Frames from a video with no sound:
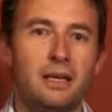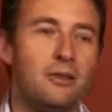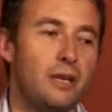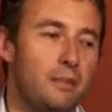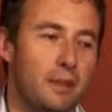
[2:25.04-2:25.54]
and
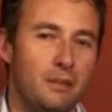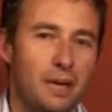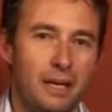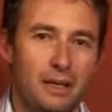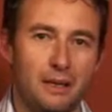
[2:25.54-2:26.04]
he grabbed
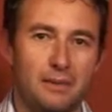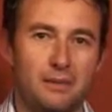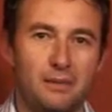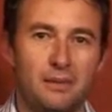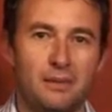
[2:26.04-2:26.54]
it back.
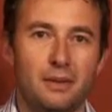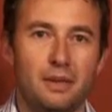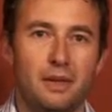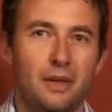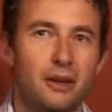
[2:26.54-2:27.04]

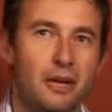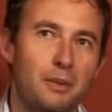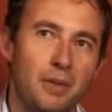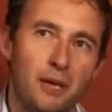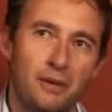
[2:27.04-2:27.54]
I
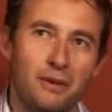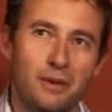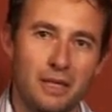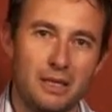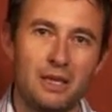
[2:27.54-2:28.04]
grabbed it out
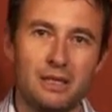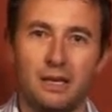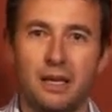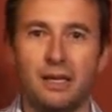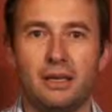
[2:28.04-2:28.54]
of his
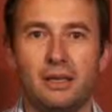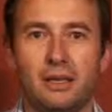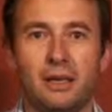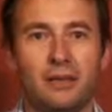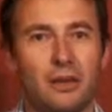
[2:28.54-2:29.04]
hands again,
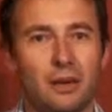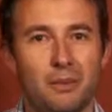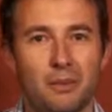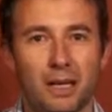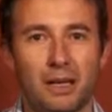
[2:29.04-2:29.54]
and he
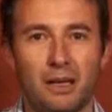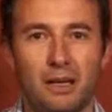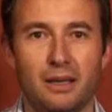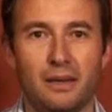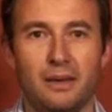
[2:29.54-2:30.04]
grabbed it back
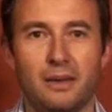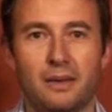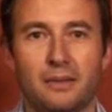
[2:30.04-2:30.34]
again.